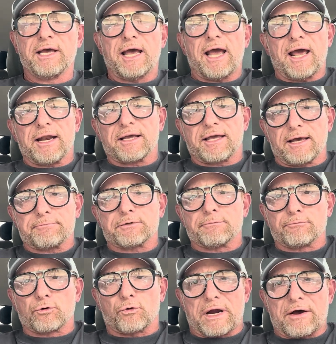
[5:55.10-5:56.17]
And it kept
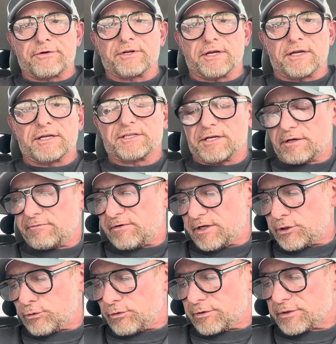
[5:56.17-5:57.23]
them grounded as
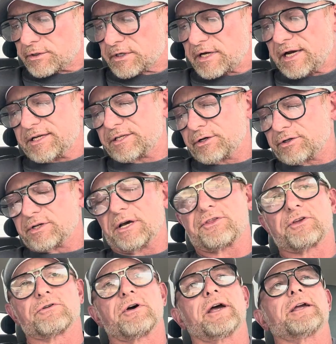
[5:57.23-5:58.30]
individuals. Guys, there's
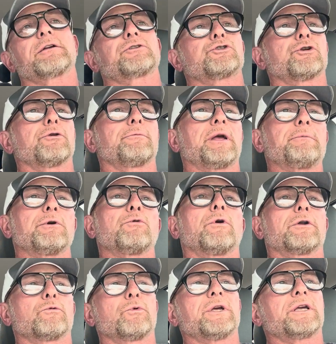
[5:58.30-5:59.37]
nothing like, sure, maybe
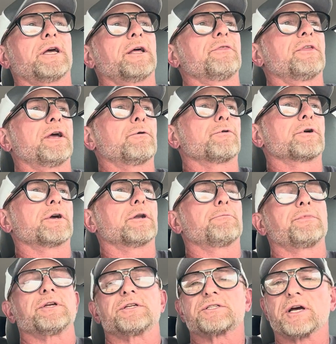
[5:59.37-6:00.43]
one weekend they were going to
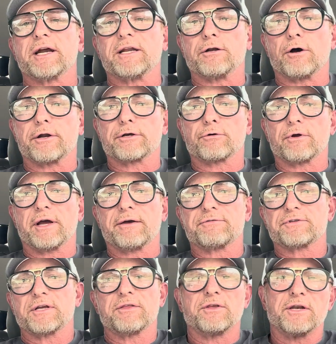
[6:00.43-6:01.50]
be signing
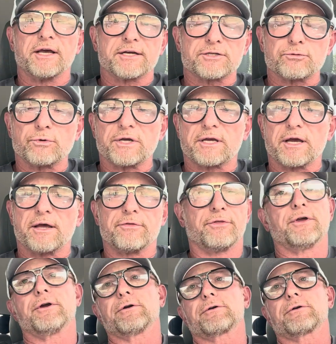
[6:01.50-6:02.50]
autographs, and the next weekend they're